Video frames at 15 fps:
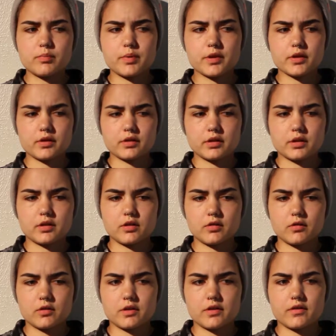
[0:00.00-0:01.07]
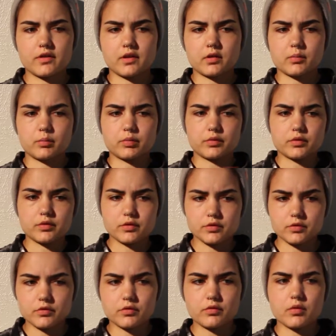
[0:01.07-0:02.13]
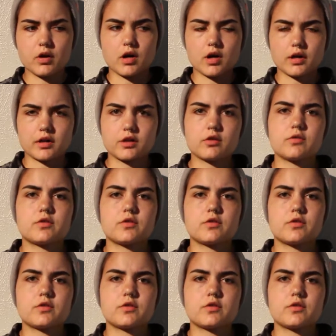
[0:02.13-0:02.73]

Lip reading: Perlin noise and a blue audio